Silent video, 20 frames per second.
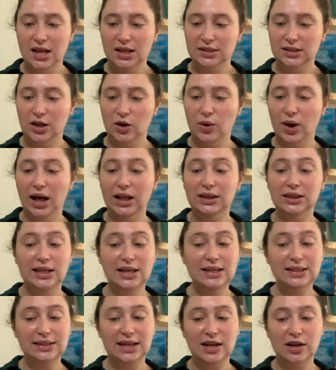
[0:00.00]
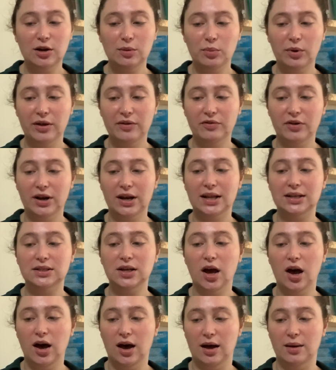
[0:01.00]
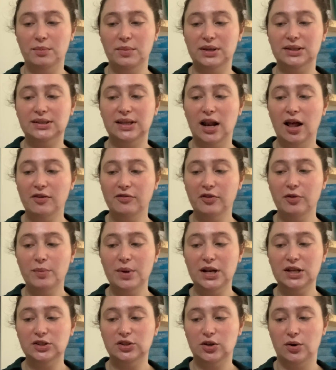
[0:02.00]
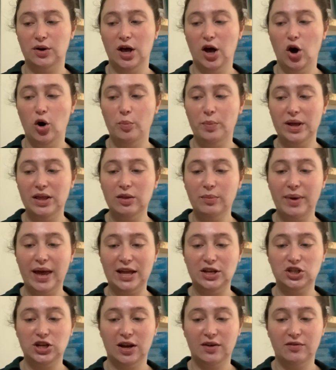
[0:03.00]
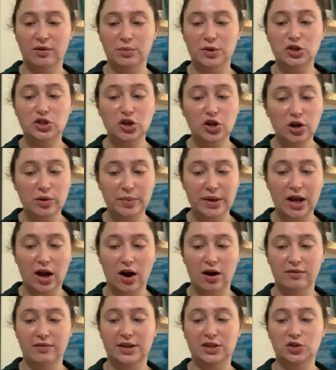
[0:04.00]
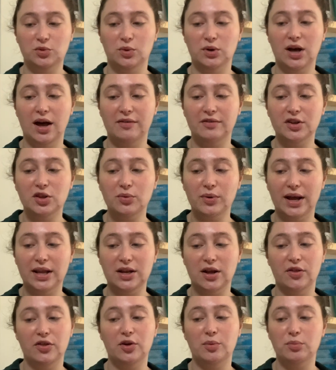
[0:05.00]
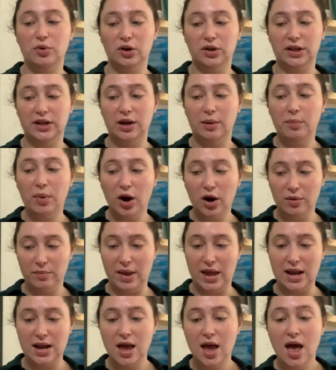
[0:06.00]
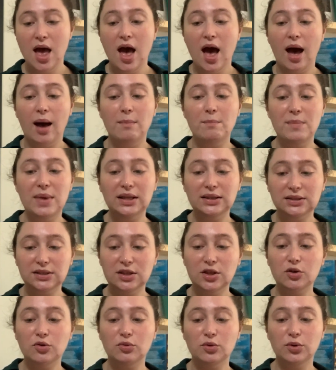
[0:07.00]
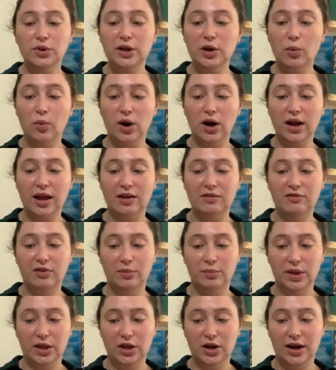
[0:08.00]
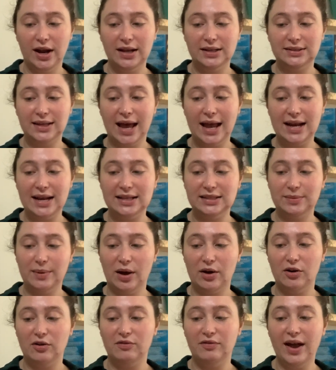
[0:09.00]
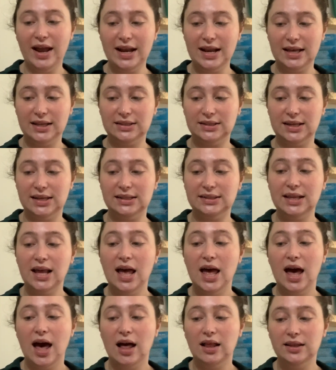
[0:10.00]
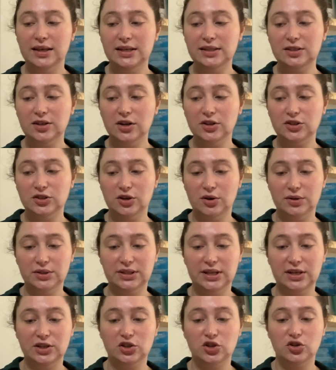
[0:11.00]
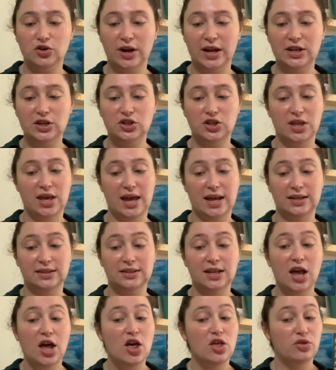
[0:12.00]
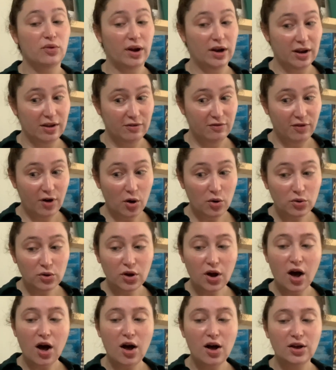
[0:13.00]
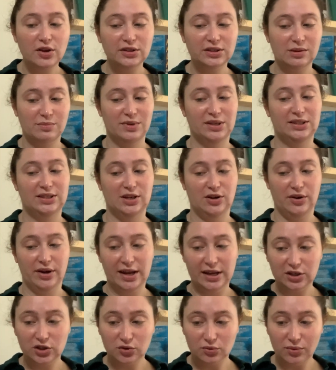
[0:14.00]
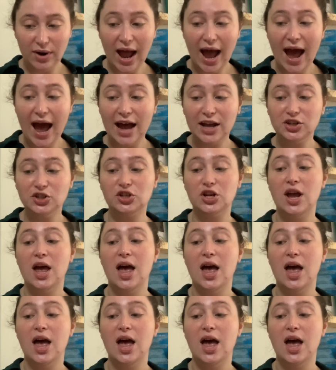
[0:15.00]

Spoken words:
So Elise and her boyfriend Tom set off for Minnesota, hoping the paycheck from the sugar beet harvest will cover the rent on their Brooklyn apartment. Amidst the grueling work and familiar anxieties about her finances, Elise starts noticing strange things: threatening phone calls, a mysterious rash,